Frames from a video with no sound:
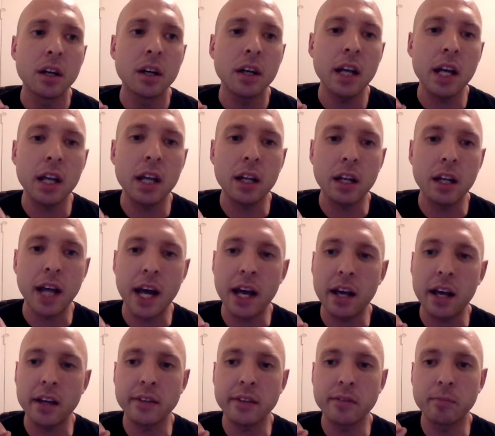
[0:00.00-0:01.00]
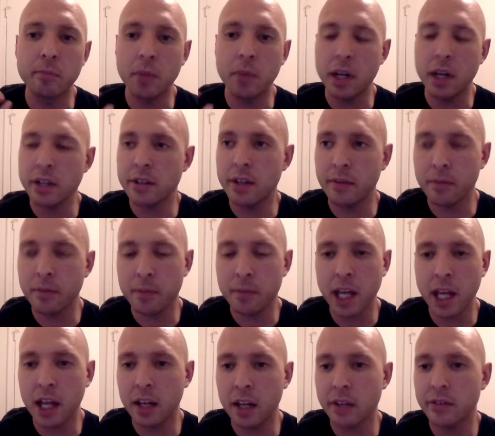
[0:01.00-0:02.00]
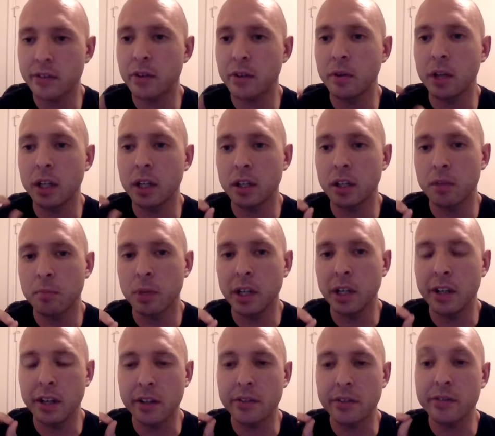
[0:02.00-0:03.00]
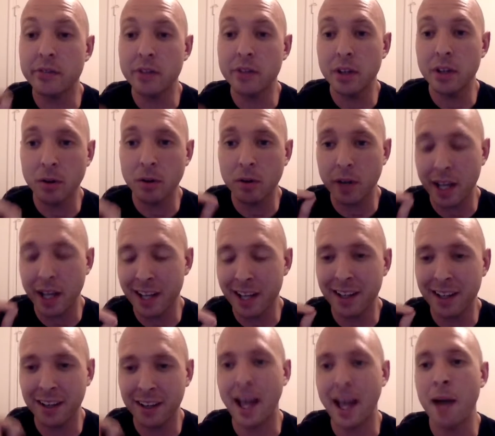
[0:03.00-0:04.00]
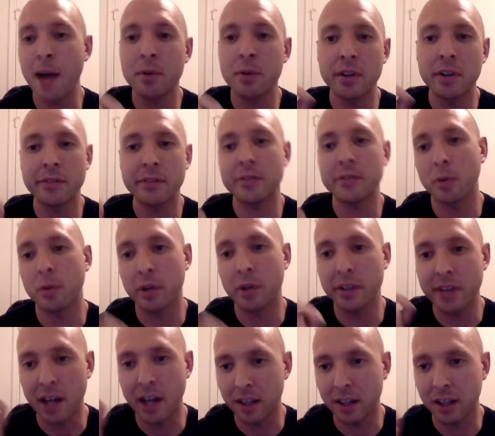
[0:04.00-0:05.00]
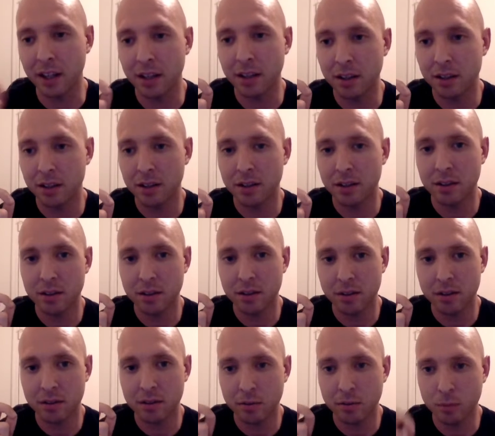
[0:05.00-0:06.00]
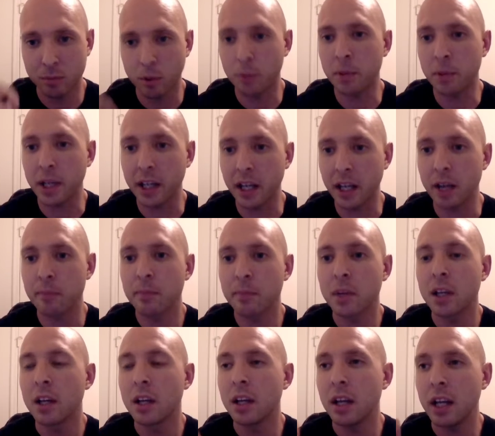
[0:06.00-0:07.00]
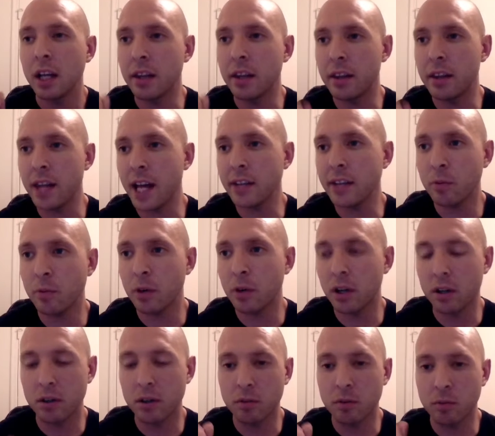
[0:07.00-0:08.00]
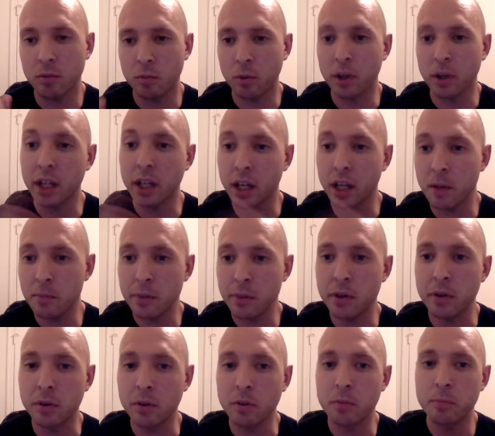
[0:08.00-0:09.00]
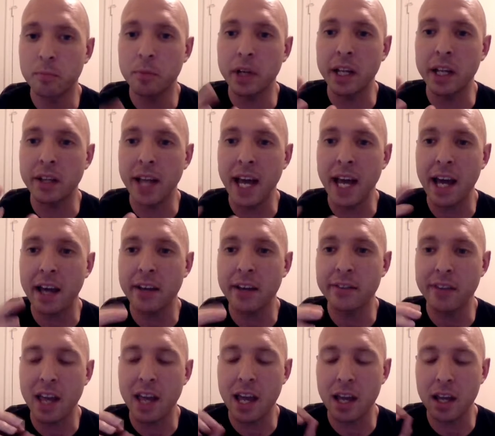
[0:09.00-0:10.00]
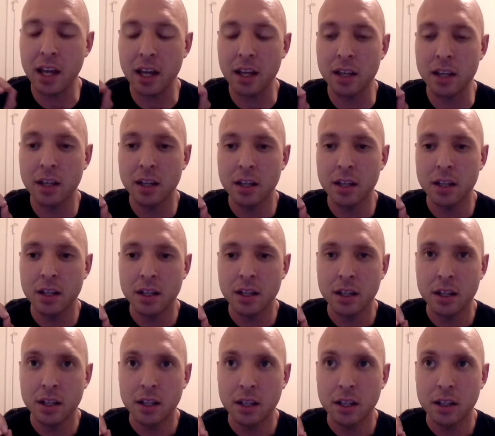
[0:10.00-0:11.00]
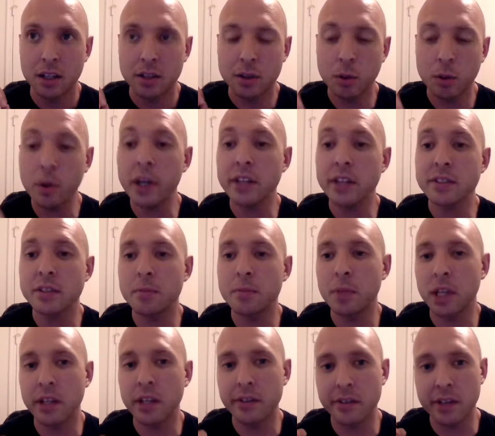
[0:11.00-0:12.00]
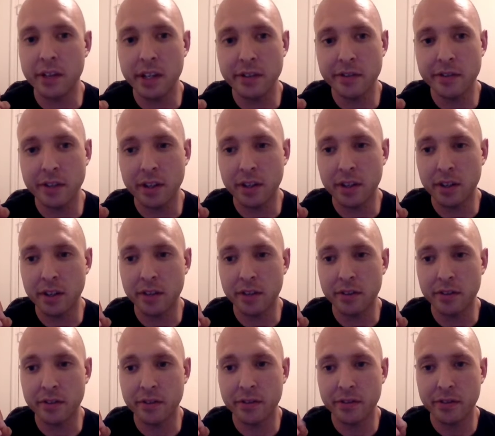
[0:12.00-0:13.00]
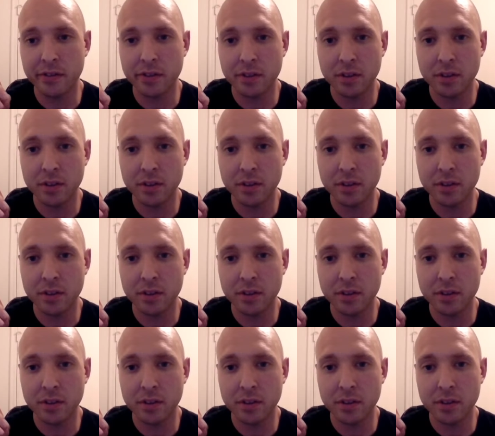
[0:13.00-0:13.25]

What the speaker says: and it has much different mechanics to it, but it is still a collaborative storytelling role-play game. And that's where we're going to come to, but it has a twist because this is